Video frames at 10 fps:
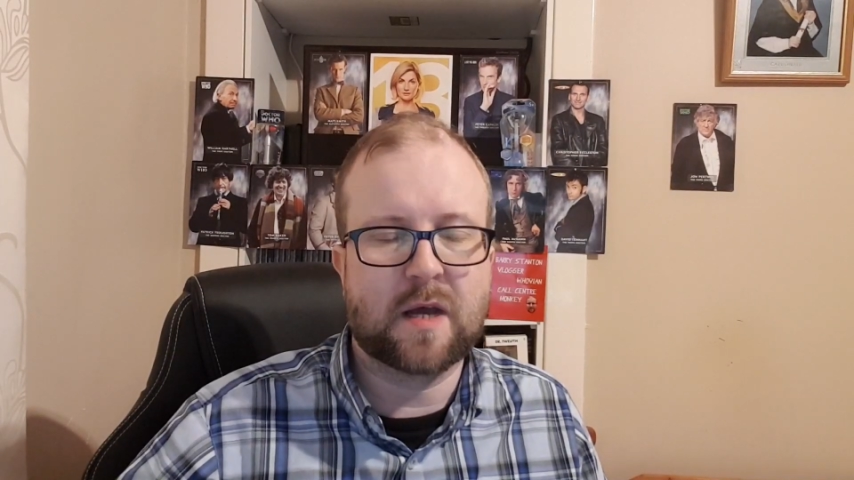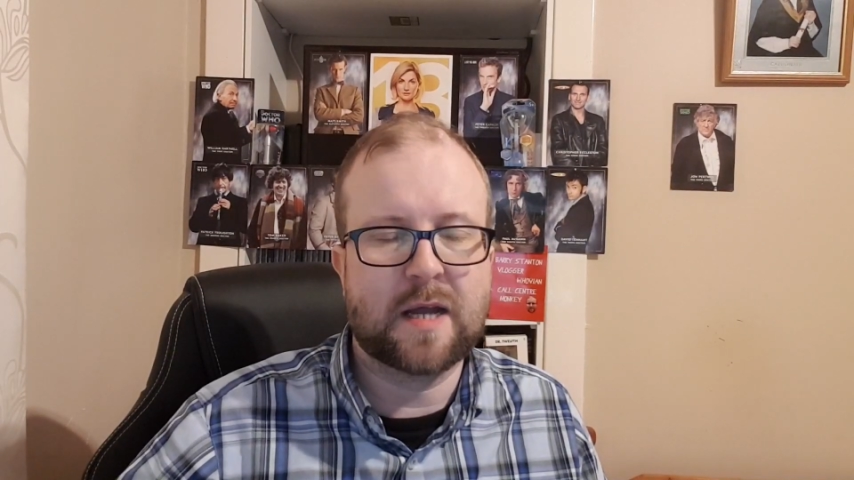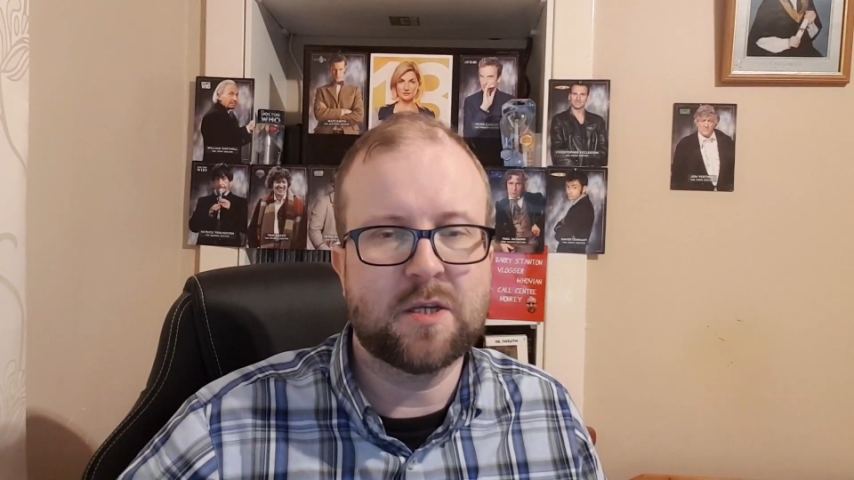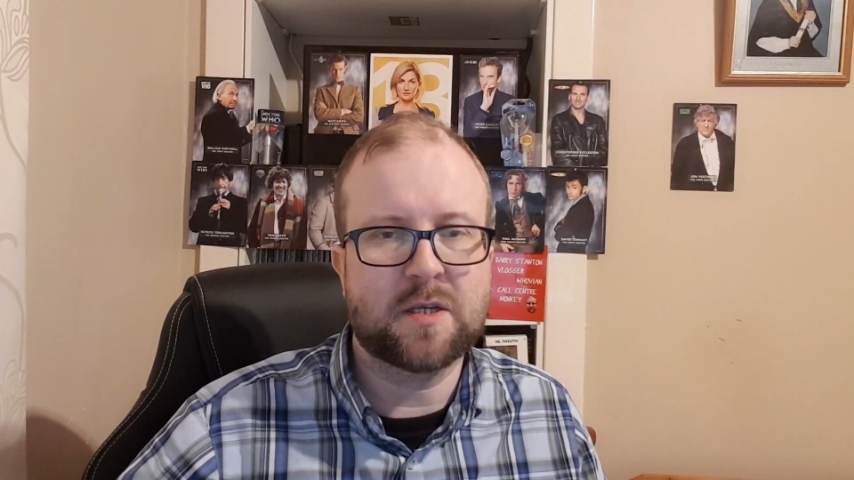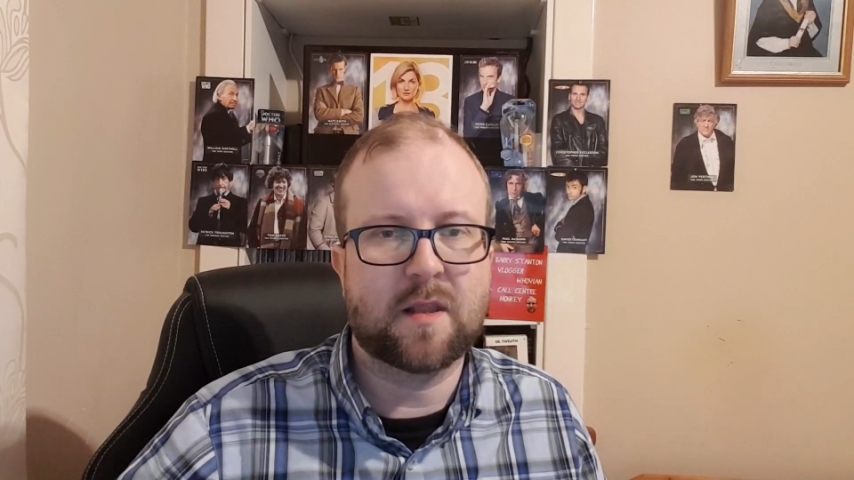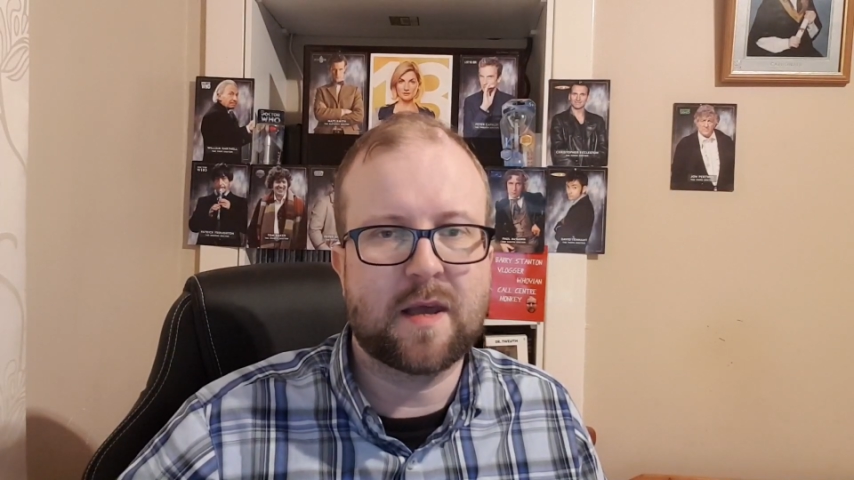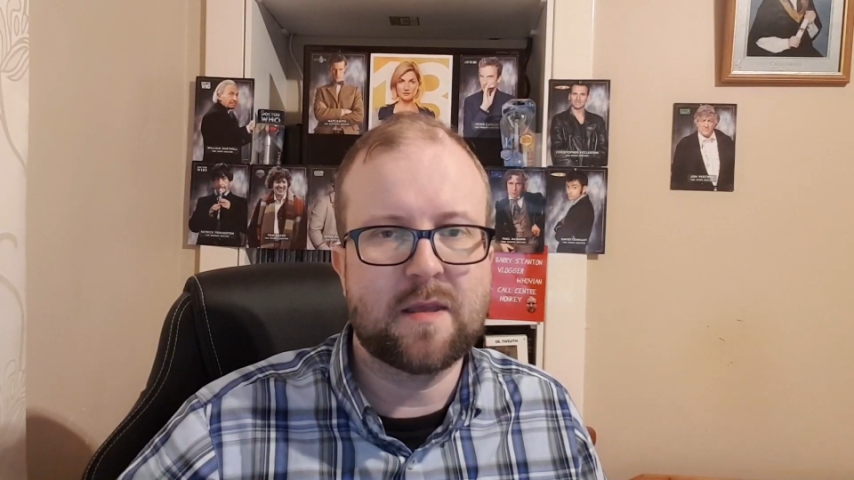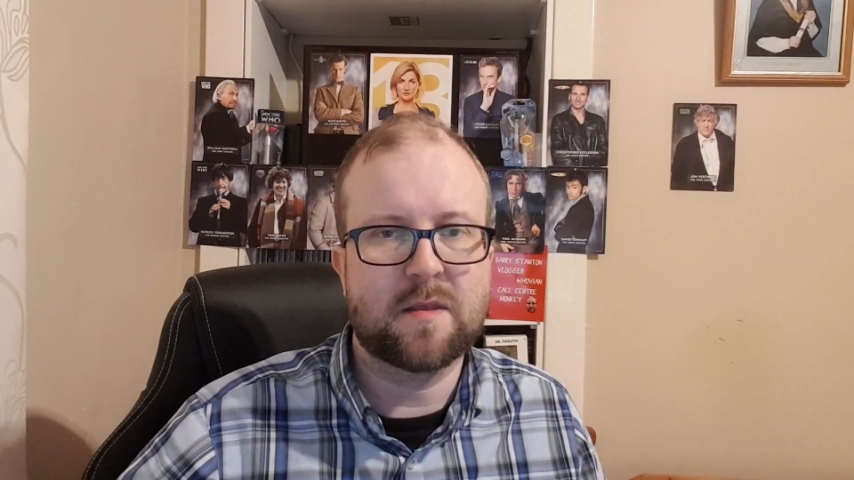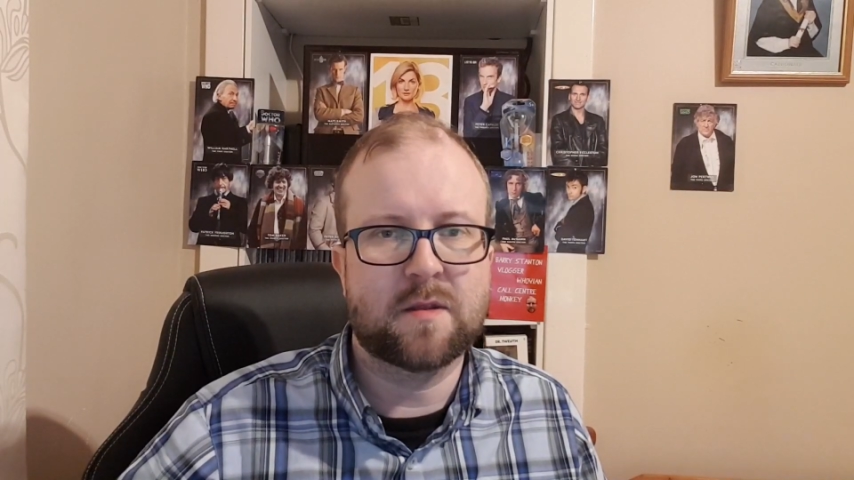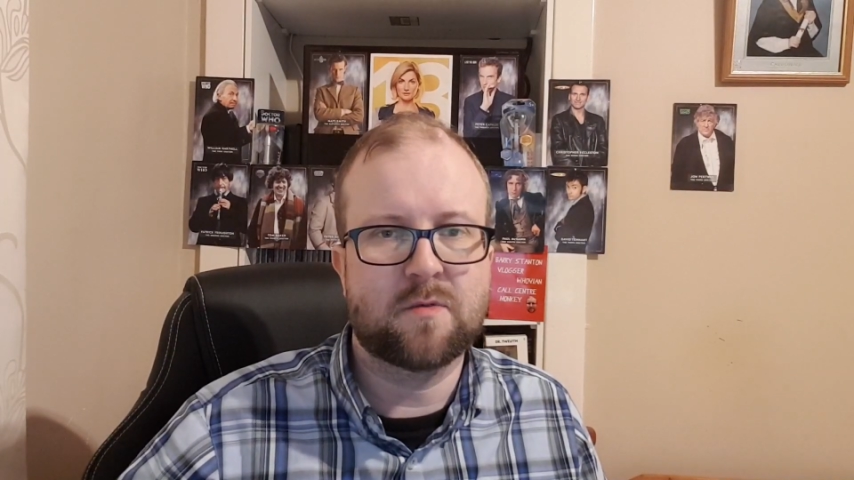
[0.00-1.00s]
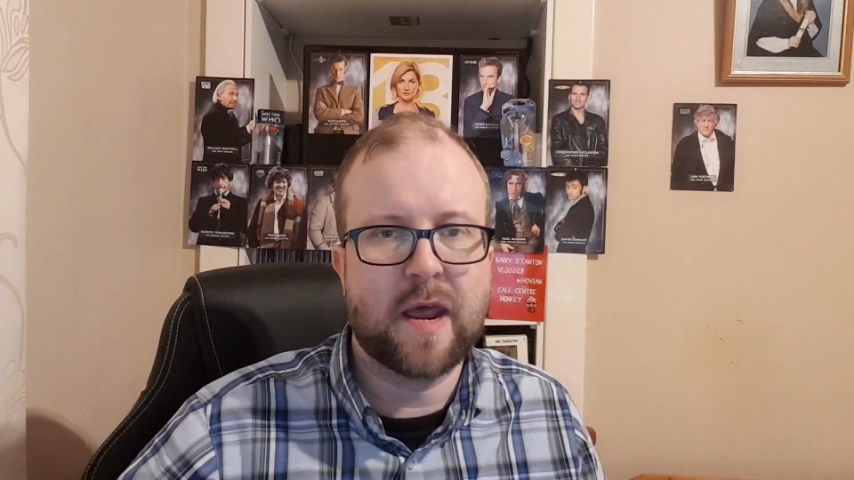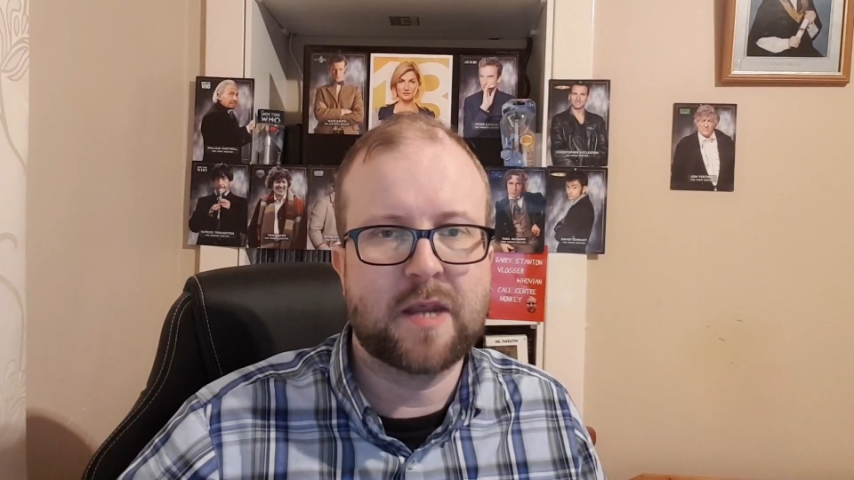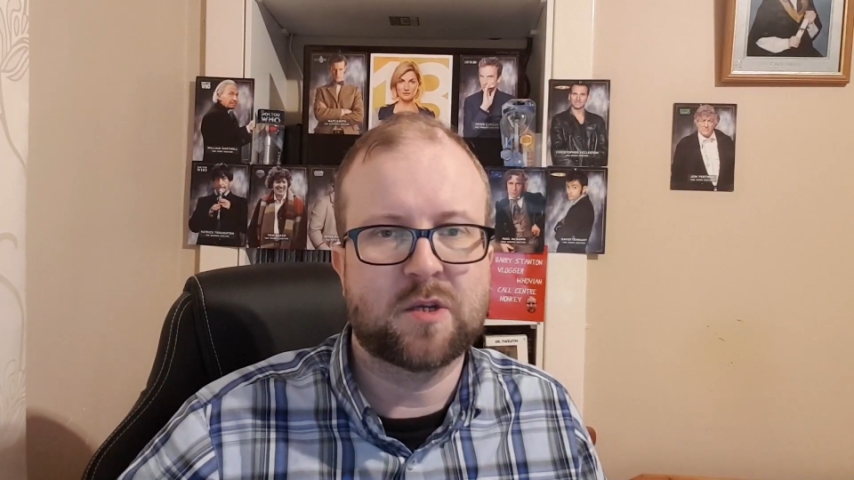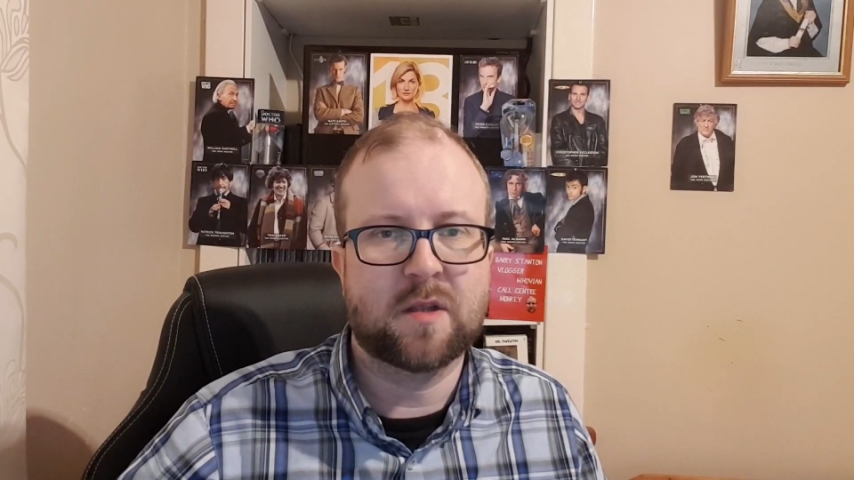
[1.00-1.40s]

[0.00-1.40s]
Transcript: I just like the direction.